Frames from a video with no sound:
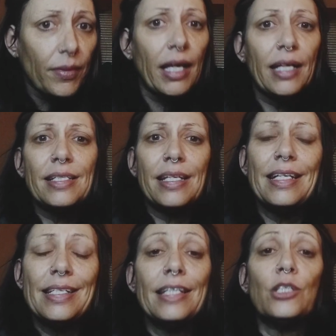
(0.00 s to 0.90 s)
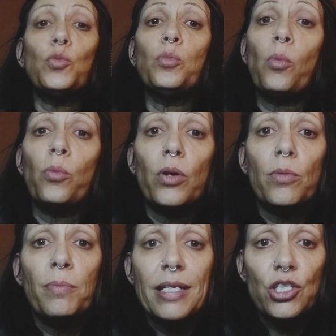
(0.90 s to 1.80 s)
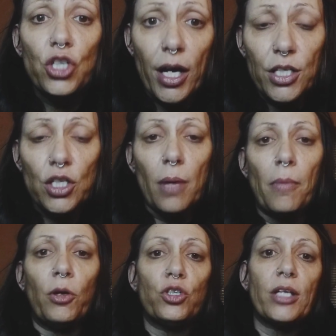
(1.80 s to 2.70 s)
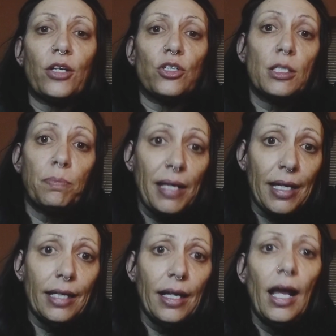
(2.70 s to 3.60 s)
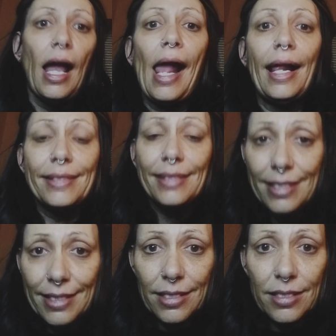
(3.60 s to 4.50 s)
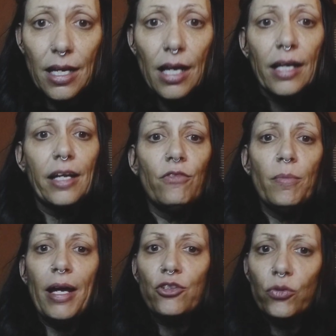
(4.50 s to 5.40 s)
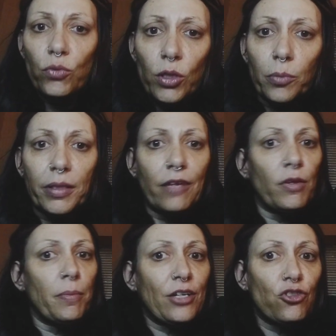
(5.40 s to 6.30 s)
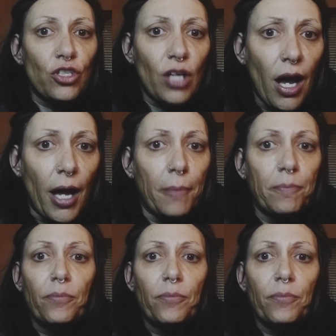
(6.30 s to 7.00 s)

It is easy to misjudge motorcycle speed and distance. Give them extra room. Give them extra time.